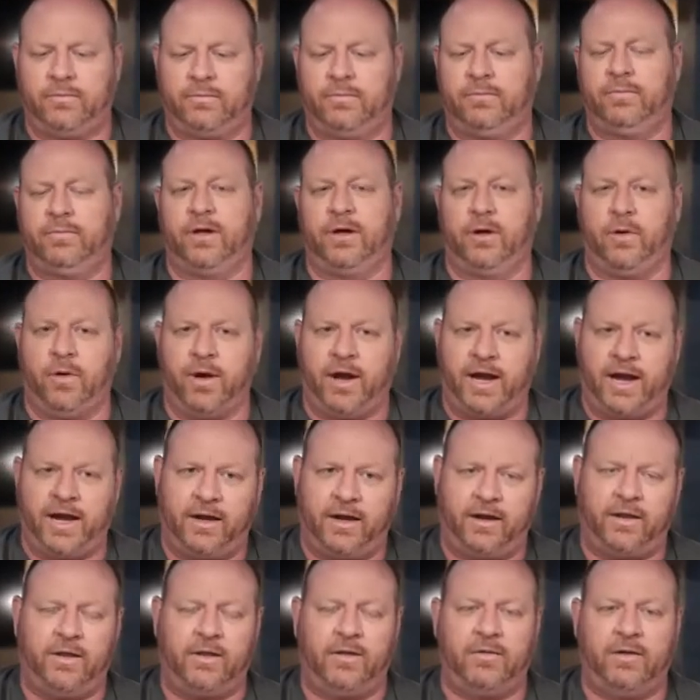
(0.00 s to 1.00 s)
the
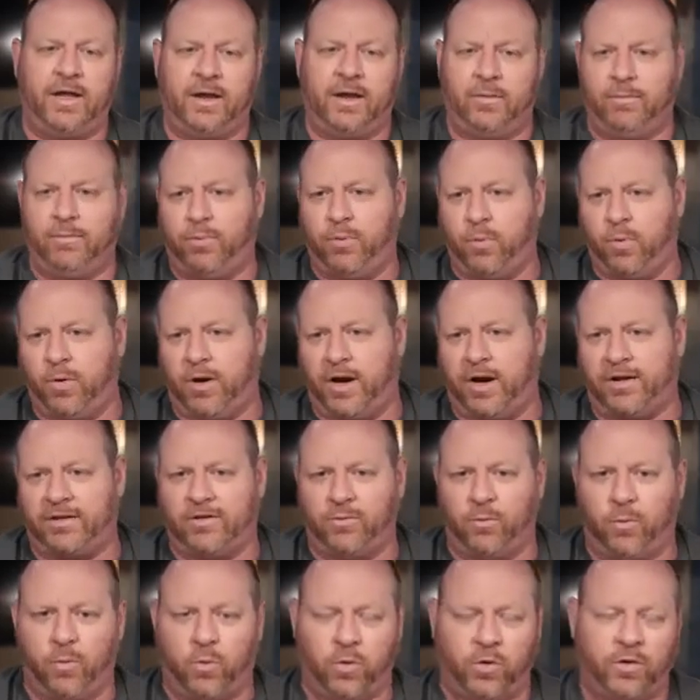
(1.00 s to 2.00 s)
grain and poured out
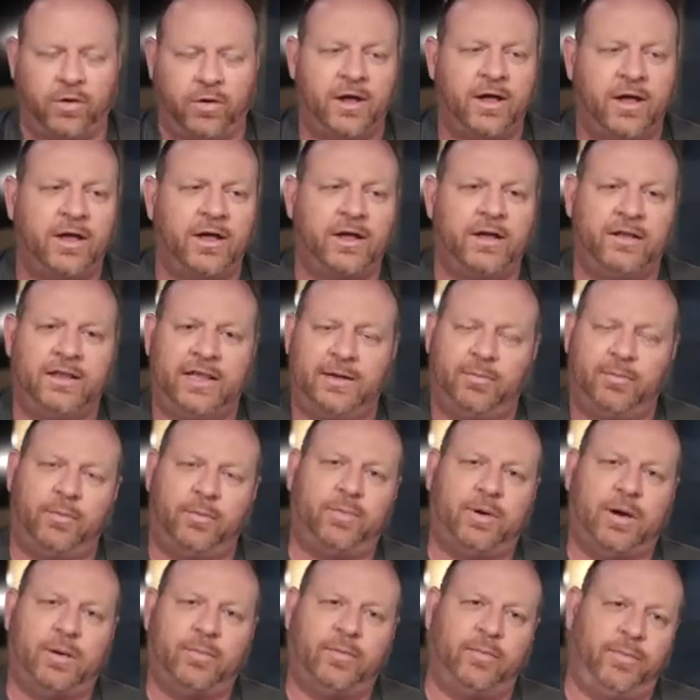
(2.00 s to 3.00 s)
the wort, they
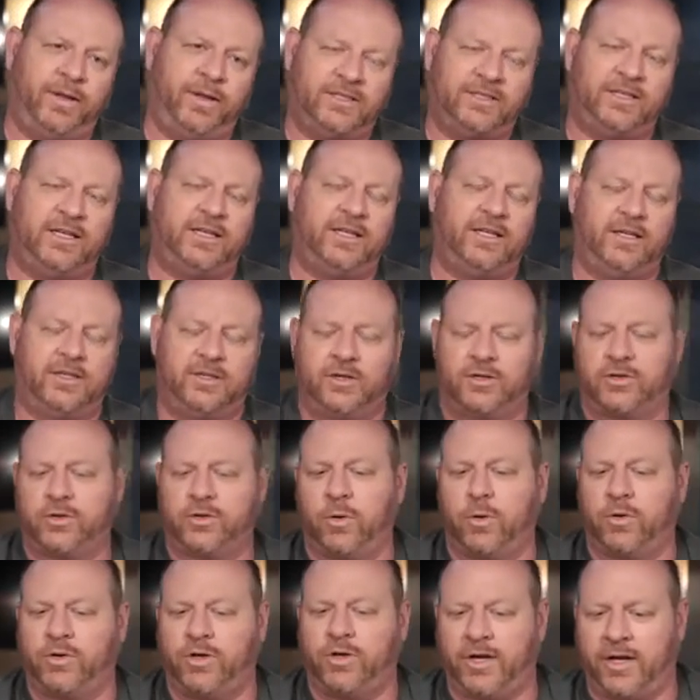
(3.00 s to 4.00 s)
would probably see that the
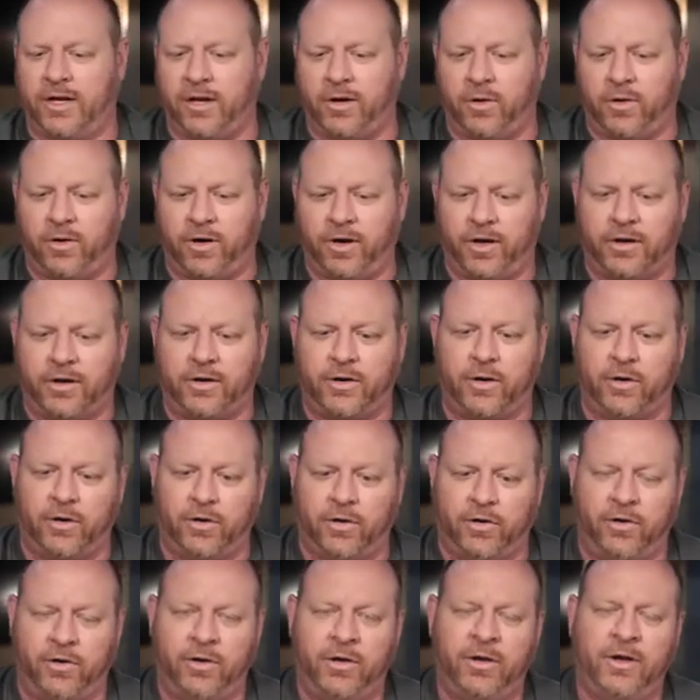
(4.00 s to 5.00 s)
scorching had already
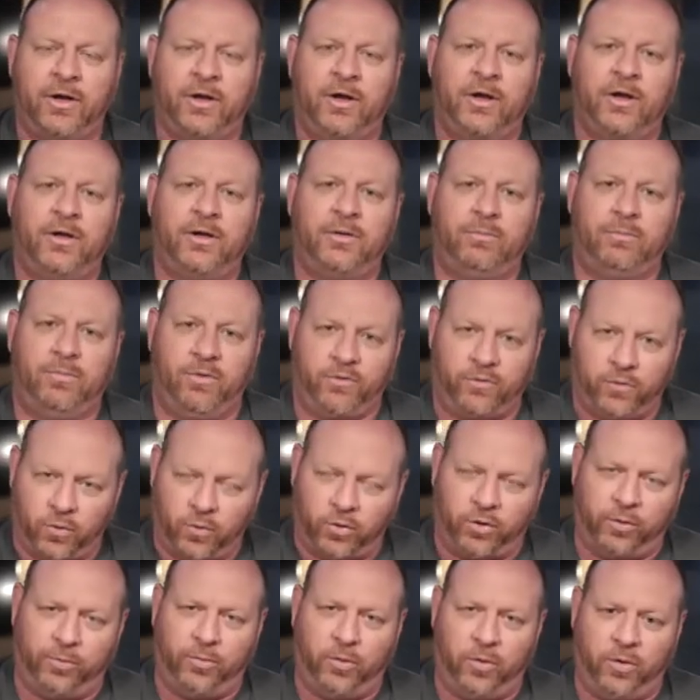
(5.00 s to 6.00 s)
occurred
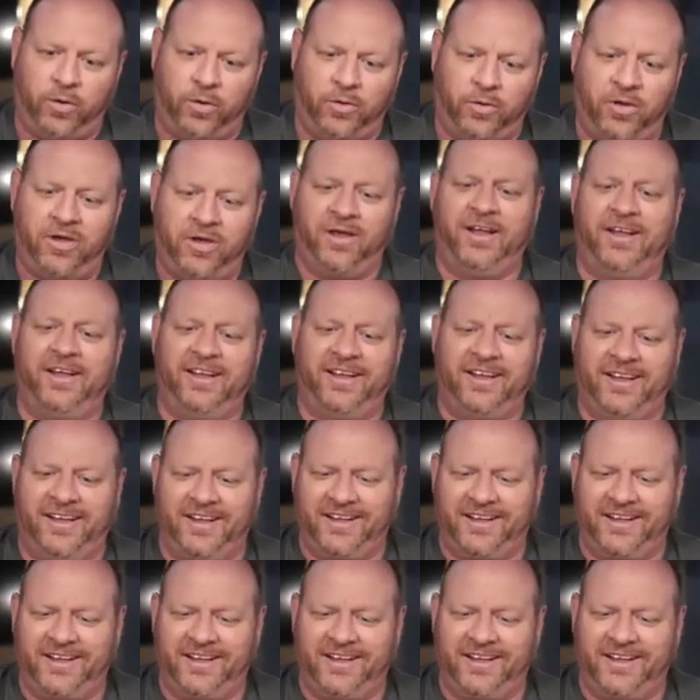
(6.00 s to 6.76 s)
before the boil. So,